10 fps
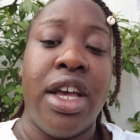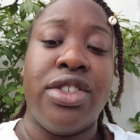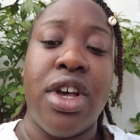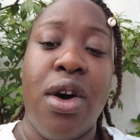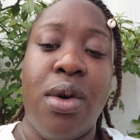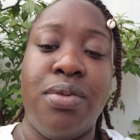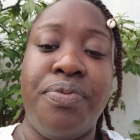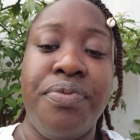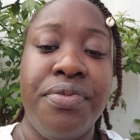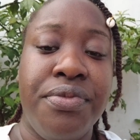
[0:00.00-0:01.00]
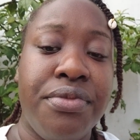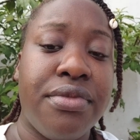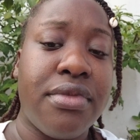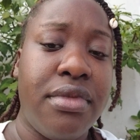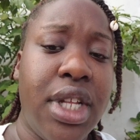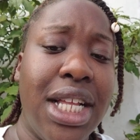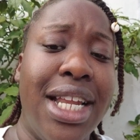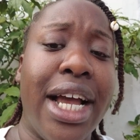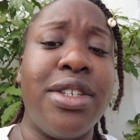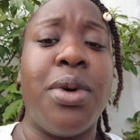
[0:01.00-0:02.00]
So the
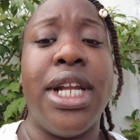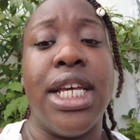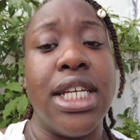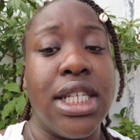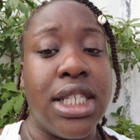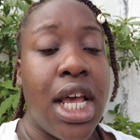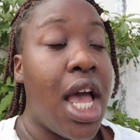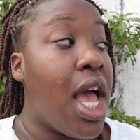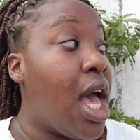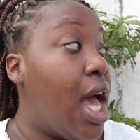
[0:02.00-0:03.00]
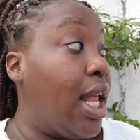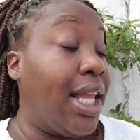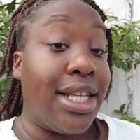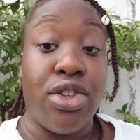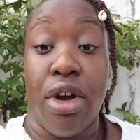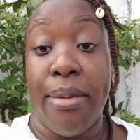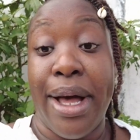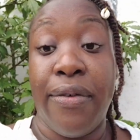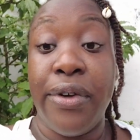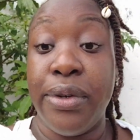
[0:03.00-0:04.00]
next one is, let's talk
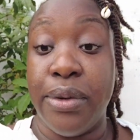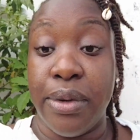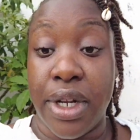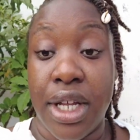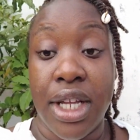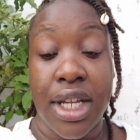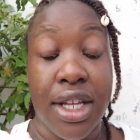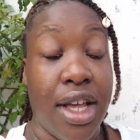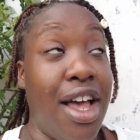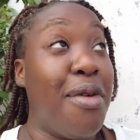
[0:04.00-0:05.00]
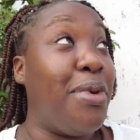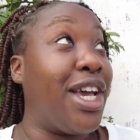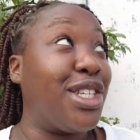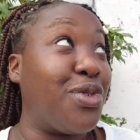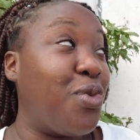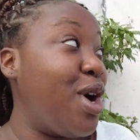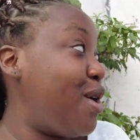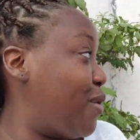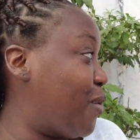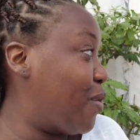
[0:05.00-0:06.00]
about food. Because,
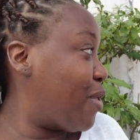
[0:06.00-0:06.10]
woo!